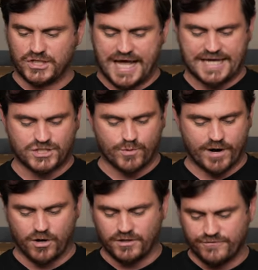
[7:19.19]

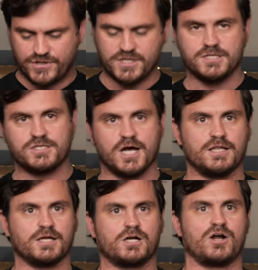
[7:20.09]
glassware, all of these a
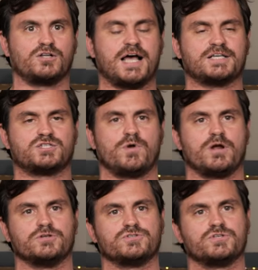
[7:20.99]
la carte
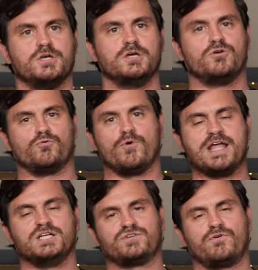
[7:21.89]
glasswares
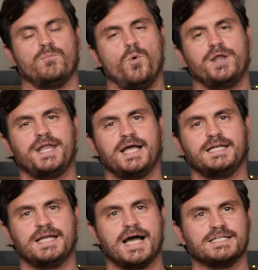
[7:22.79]
range from
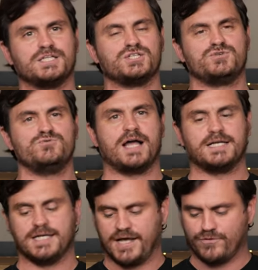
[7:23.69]
$1.99 to
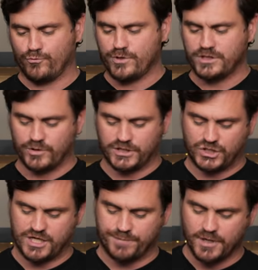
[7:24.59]
$2.99. They're really, really
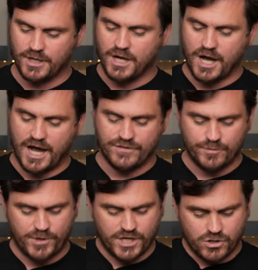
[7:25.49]
cheap. And
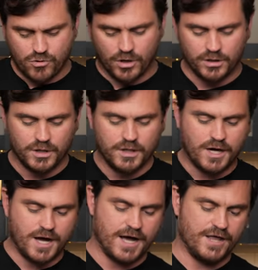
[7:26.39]
they're pretty cool.
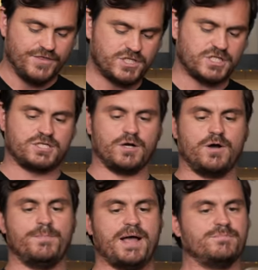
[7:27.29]
This is
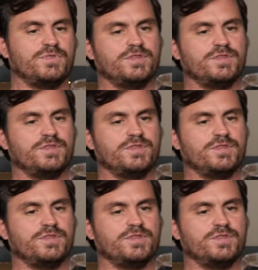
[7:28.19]
the